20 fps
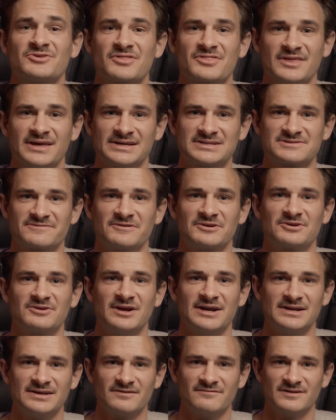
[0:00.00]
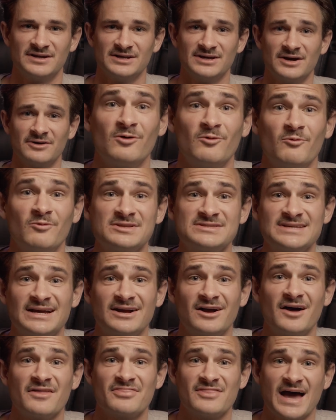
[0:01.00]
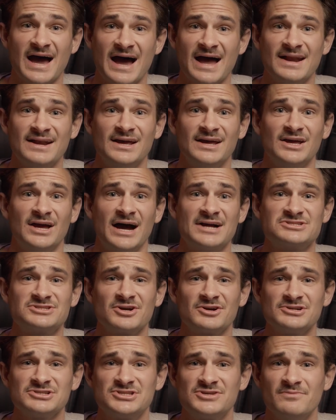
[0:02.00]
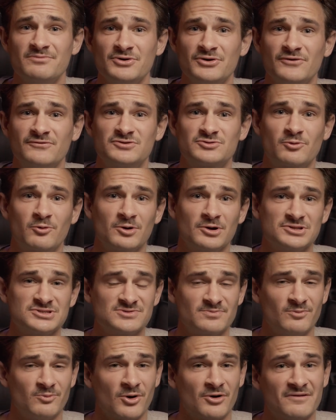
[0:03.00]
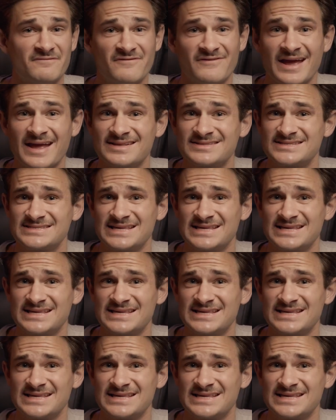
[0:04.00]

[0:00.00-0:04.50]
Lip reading: things for creating a video. Once I got that, I started to move towards more advanced